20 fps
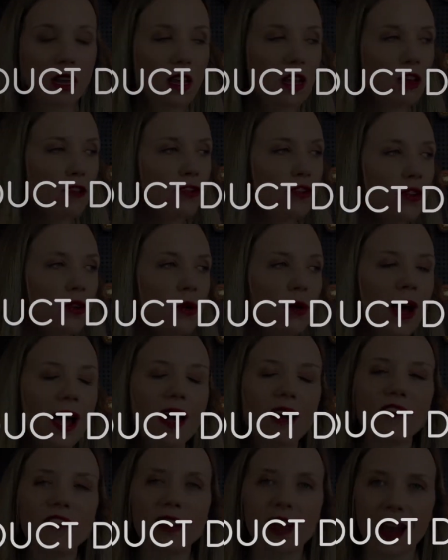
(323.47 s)
If you
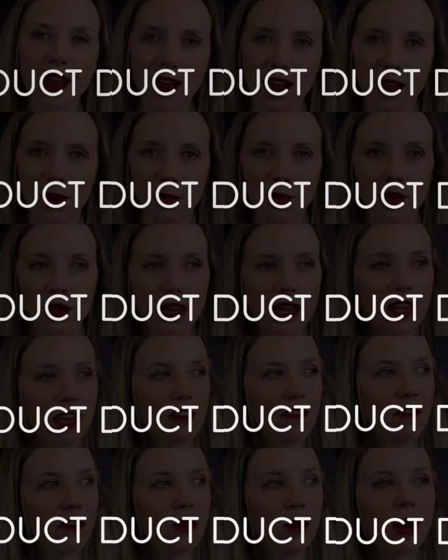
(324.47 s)
have an app,
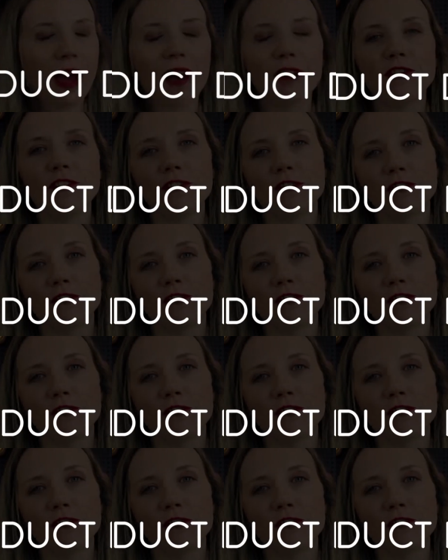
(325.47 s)
if you have a